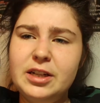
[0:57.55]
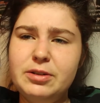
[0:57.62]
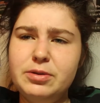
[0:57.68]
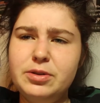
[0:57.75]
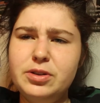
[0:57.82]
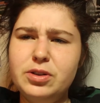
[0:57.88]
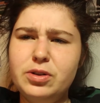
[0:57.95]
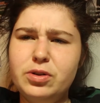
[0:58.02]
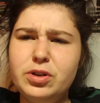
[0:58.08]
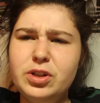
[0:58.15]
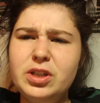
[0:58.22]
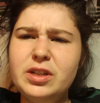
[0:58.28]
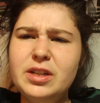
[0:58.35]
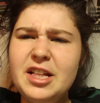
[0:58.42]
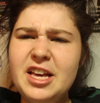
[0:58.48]
It was
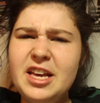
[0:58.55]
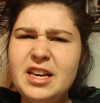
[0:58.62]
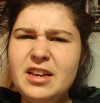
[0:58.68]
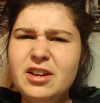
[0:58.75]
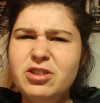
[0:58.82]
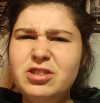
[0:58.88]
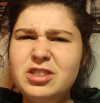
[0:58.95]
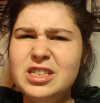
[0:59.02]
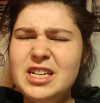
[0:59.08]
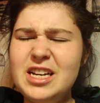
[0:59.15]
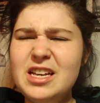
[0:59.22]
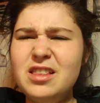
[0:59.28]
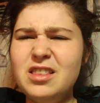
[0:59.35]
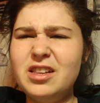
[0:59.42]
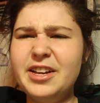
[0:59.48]
oily
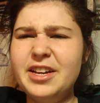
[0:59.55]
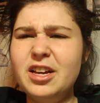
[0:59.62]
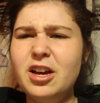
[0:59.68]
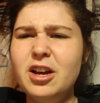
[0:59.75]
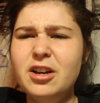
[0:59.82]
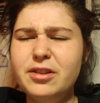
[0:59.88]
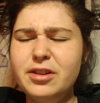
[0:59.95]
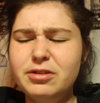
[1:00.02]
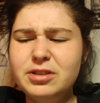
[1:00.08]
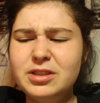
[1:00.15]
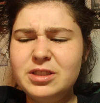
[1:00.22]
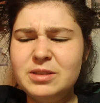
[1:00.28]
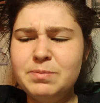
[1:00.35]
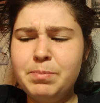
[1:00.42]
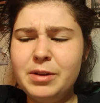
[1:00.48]
underneath, like there was
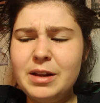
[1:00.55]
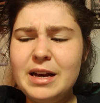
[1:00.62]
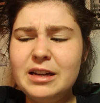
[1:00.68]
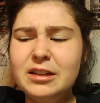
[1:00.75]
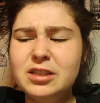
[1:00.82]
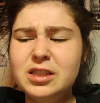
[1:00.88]
this black